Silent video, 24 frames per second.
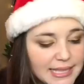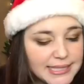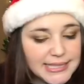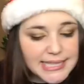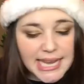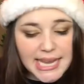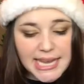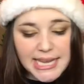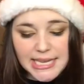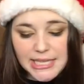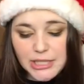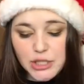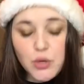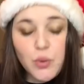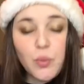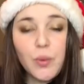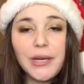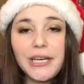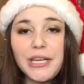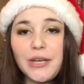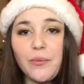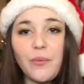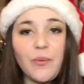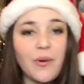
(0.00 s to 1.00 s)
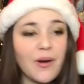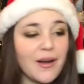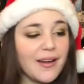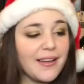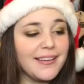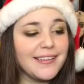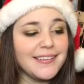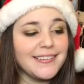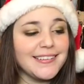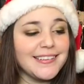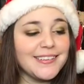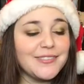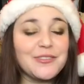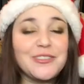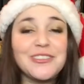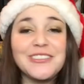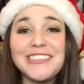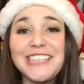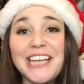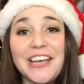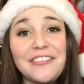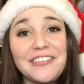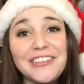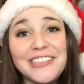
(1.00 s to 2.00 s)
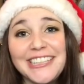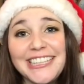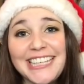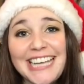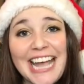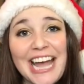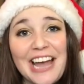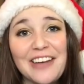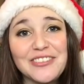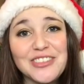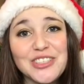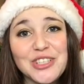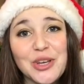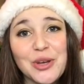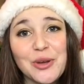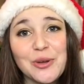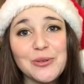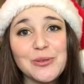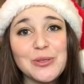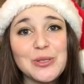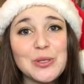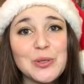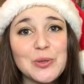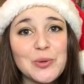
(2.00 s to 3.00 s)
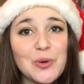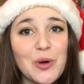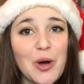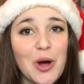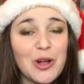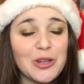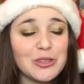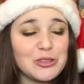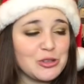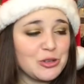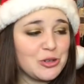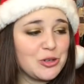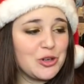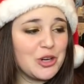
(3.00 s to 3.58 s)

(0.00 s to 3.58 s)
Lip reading: Day 21, we'll definitely have to go to Cauldron